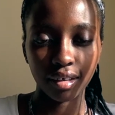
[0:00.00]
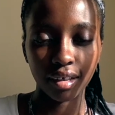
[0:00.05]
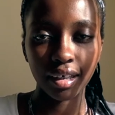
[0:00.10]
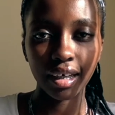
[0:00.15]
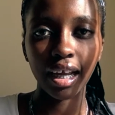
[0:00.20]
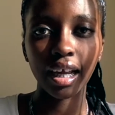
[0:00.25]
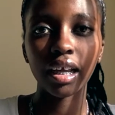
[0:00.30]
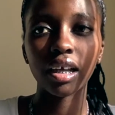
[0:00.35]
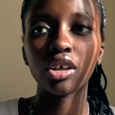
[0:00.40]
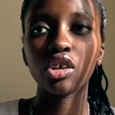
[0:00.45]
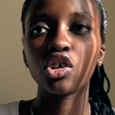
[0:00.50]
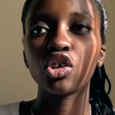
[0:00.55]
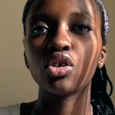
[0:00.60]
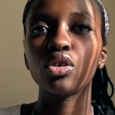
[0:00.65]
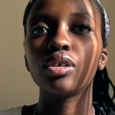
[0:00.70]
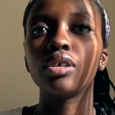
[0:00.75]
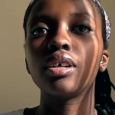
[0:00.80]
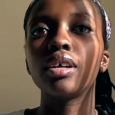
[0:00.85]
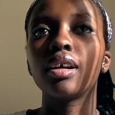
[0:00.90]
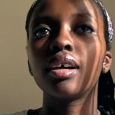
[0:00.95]
Like, you
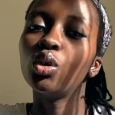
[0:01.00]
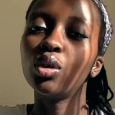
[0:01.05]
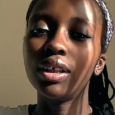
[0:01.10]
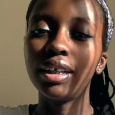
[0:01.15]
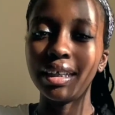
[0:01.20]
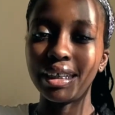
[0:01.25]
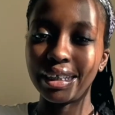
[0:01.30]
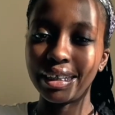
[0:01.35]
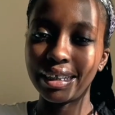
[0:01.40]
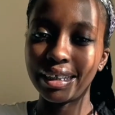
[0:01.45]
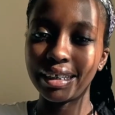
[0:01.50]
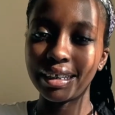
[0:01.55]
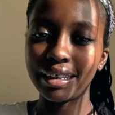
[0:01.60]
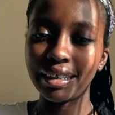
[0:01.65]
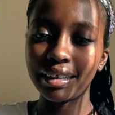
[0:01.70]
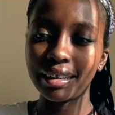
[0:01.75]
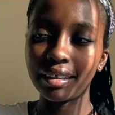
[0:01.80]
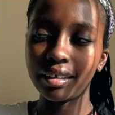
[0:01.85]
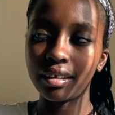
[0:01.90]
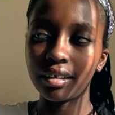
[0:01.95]
should include it
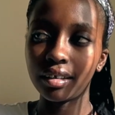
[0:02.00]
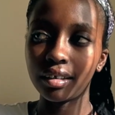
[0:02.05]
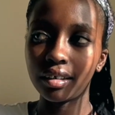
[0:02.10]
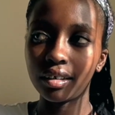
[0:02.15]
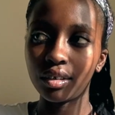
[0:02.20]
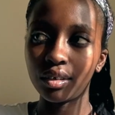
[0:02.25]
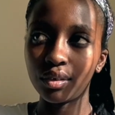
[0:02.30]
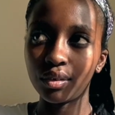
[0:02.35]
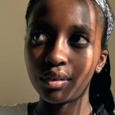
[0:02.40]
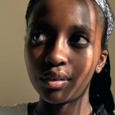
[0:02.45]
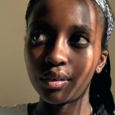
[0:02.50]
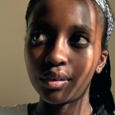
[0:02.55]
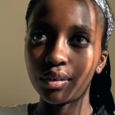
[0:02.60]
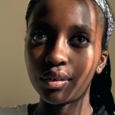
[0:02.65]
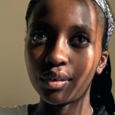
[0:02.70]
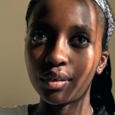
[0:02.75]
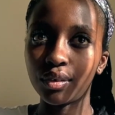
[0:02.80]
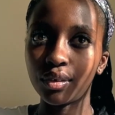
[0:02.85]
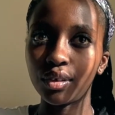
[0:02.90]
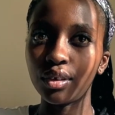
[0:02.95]

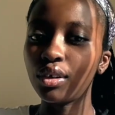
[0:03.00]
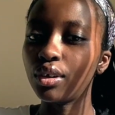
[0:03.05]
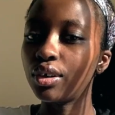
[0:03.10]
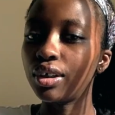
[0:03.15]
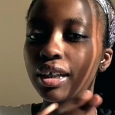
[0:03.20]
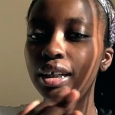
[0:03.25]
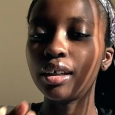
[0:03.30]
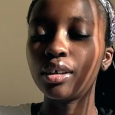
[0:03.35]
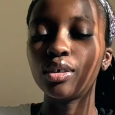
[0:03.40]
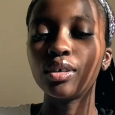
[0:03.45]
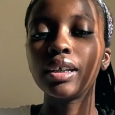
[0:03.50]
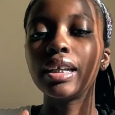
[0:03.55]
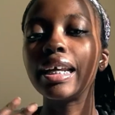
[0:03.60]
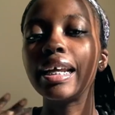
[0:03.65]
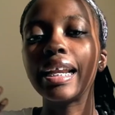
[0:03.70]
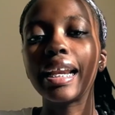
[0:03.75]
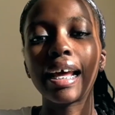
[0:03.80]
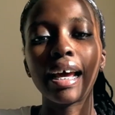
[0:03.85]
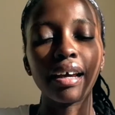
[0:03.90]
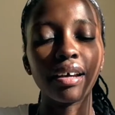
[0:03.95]
into your day-to-day
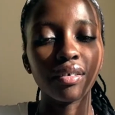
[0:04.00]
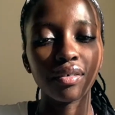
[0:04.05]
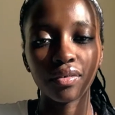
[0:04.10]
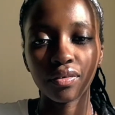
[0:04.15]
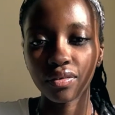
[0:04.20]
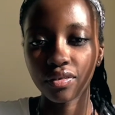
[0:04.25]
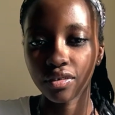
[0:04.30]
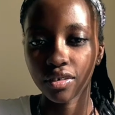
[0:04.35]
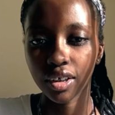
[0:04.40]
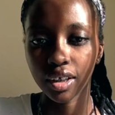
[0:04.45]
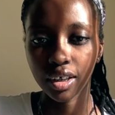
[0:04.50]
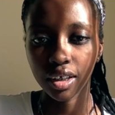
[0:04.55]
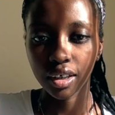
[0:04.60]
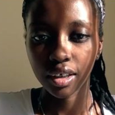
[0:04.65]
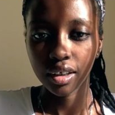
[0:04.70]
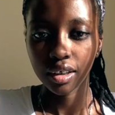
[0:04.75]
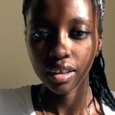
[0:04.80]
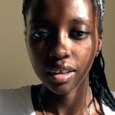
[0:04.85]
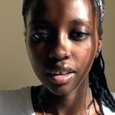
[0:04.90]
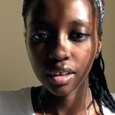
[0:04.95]
life,
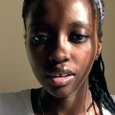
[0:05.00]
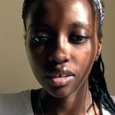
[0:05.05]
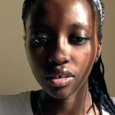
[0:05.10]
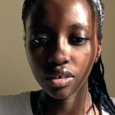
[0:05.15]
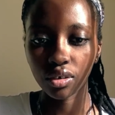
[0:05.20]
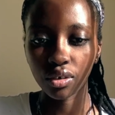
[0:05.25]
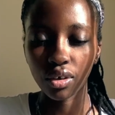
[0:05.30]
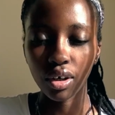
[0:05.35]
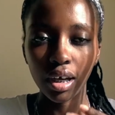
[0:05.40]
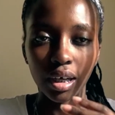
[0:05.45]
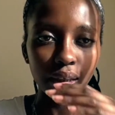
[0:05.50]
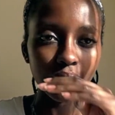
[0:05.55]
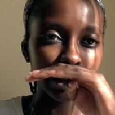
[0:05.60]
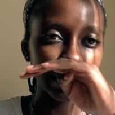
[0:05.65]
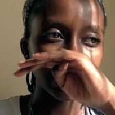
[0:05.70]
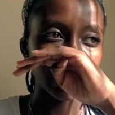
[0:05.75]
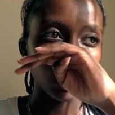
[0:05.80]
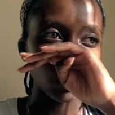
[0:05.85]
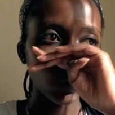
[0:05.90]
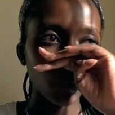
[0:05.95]

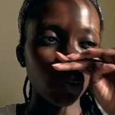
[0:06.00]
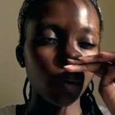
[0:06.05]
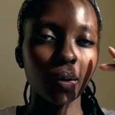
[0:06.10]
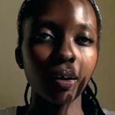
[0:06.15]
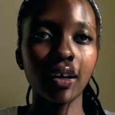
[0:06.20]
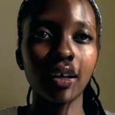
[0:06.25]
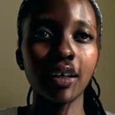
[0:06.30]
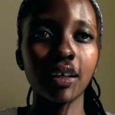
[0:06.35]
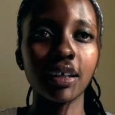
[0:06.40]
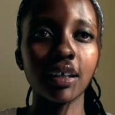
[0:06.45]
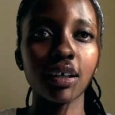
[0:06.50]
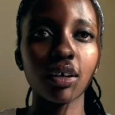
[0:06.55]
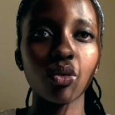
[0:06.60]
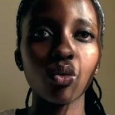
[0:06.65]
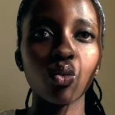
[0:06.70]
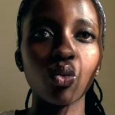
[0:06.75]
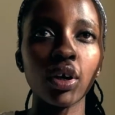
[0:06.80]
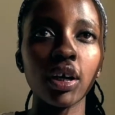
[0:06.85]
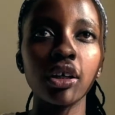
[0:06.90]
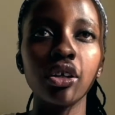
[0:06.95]
so
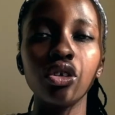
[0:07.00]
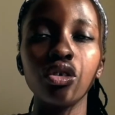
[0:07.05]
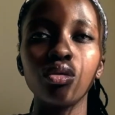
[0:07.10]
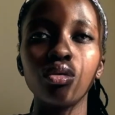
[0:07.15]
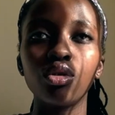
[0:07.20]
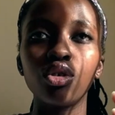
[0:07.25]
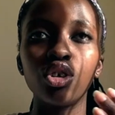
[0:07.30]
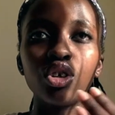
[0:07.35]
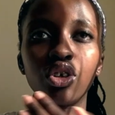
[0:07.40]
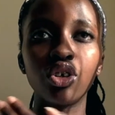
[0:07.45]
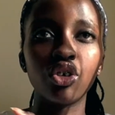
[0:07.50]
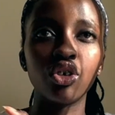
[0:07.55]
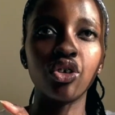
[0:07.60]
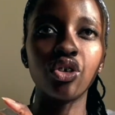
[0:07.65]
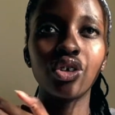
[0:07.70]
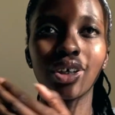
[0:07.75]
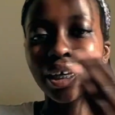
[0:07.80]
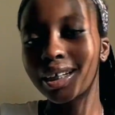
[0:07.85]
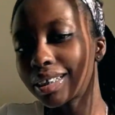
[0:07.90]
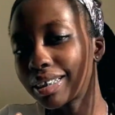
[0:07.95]
when you
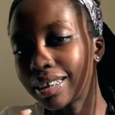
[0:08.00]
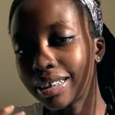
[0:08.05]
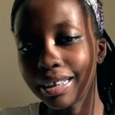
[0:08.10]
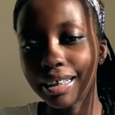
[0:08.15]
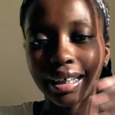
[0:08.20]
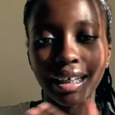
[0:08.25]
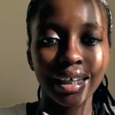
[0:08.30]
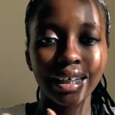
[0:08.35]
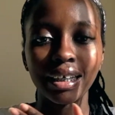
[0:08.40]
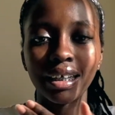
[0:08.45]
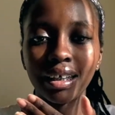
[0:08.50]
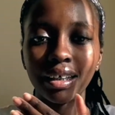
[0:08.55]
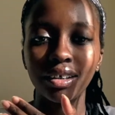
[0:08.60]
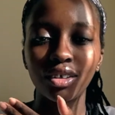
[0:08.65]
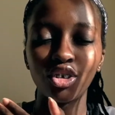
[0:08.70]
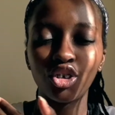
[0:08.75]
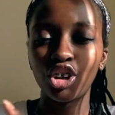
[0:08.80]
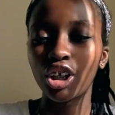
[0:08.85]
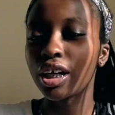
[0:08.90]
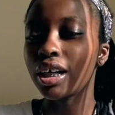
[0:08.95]
drastically
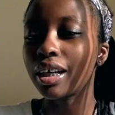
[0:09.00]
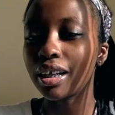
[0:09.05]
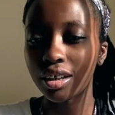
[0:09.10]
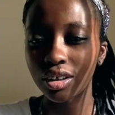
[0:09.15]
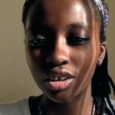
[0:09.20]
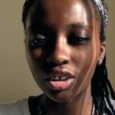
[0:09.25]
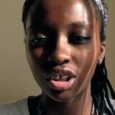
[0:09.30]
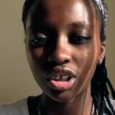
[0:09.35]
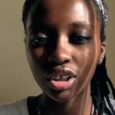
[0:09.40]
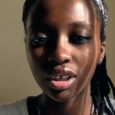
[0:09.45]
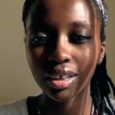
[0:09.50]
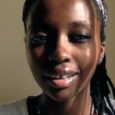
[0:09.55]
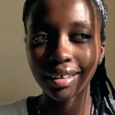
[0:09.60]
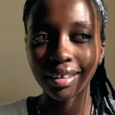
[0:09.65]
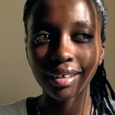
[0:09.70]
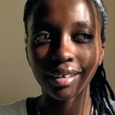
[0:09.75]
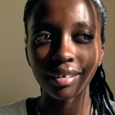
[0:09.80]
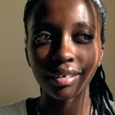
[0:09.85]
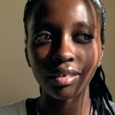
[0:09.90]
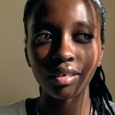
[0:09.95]
change,
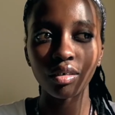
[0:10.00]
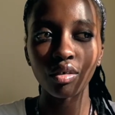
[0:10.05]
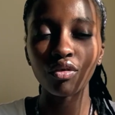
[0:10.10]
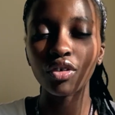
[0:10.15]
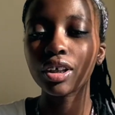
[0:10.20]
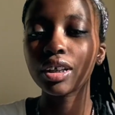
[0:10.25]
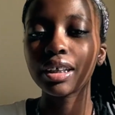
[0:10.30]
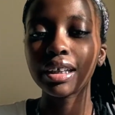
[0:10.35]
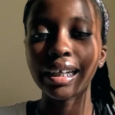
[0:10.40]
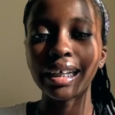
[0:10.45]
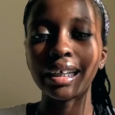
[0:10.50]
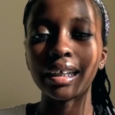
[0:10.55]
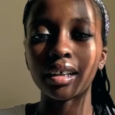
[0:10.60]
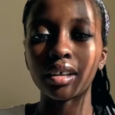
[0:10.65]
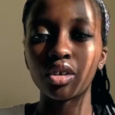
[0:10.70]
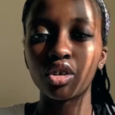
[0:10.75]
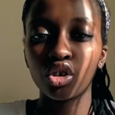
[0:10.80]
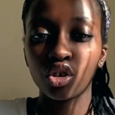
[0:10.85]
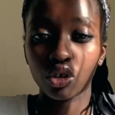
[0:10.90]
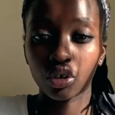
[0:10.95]
obviously it
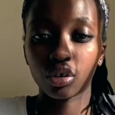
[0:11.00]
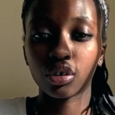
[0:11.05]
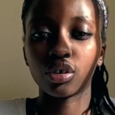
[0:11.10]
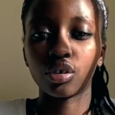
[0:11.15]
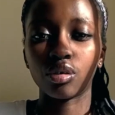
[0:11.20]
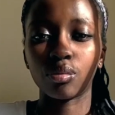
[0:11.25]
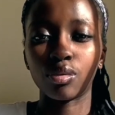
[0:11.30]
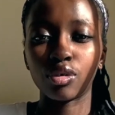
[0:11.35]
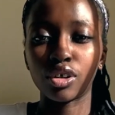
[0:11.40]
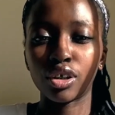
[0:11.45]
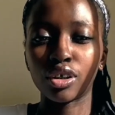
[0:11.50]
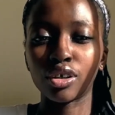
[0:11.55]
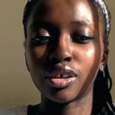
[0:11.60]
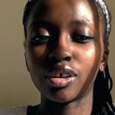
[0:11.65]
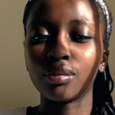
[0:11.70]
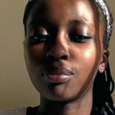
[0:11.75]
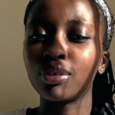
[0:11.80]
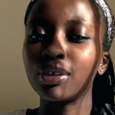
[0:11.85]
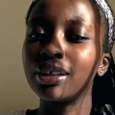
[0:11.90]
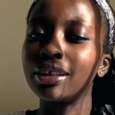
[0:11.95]
shocks your body, because
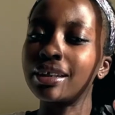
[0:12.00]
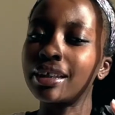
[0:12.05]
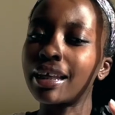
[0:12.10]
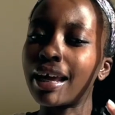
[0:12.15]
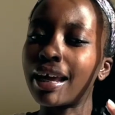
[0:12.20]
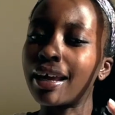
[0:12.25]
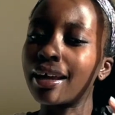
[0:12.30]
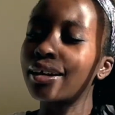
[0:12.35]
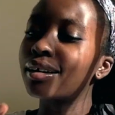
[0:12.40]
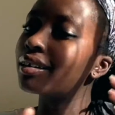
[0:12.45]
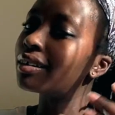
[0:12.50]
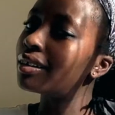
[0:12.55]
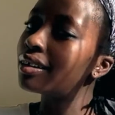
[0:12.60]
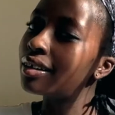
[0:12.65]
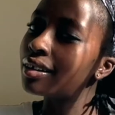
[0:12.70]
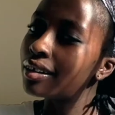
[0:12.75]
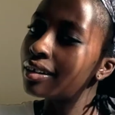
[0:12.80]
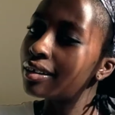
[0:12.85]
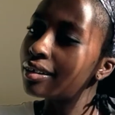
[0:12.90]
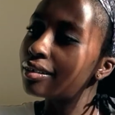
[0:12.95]
your body is like,
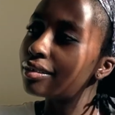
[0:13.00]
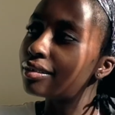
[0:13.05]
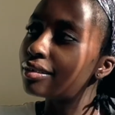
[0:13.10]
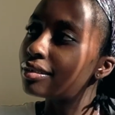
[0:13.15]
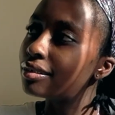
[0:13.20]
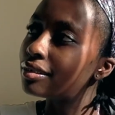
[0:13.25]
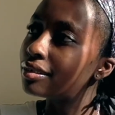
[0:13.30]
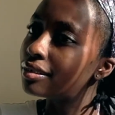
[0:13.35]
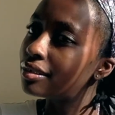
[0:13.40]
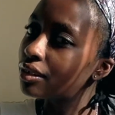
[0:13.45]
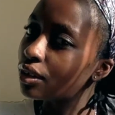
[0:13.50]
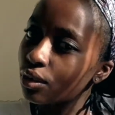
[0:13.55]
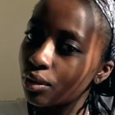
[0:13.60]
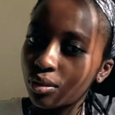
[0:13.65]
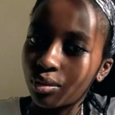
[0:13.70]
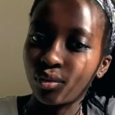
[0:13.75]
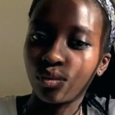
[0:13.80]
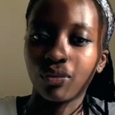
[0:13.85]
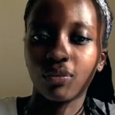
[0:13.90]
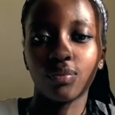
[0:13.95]

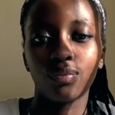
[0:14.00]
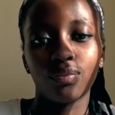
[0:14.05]
yo,